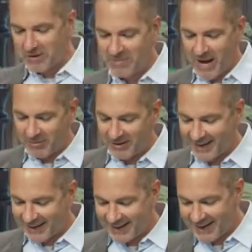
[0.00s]
for the Bible and
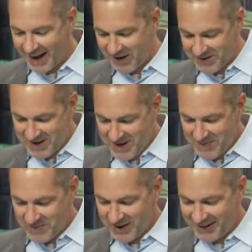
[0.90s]
then get it out.
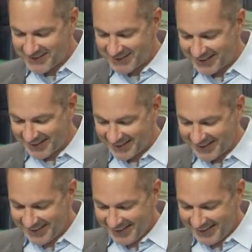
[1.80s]
Praise God.